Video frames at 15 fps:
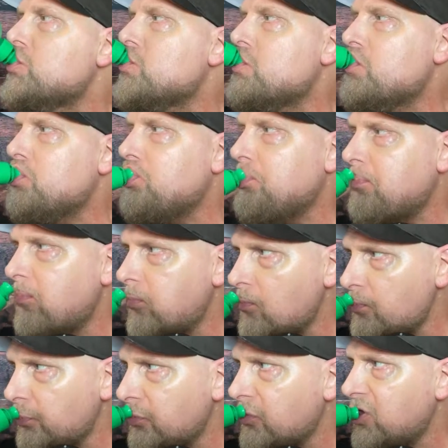Most men
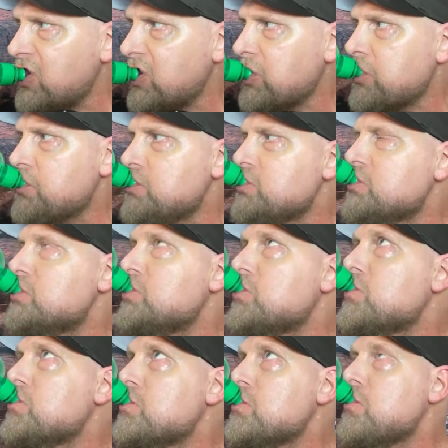lead lives of quiet
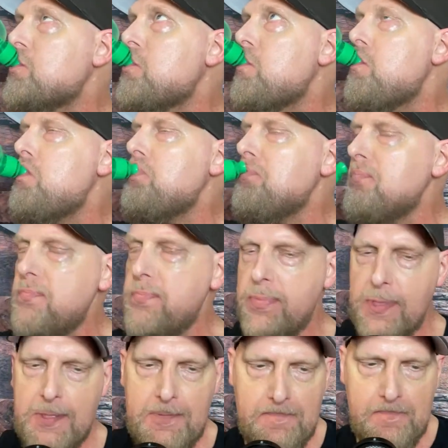desperation," he
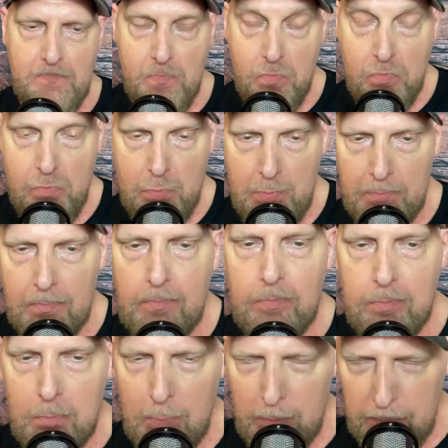wrote in Walden in
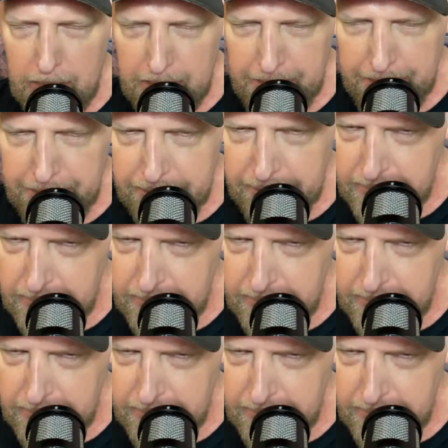1854.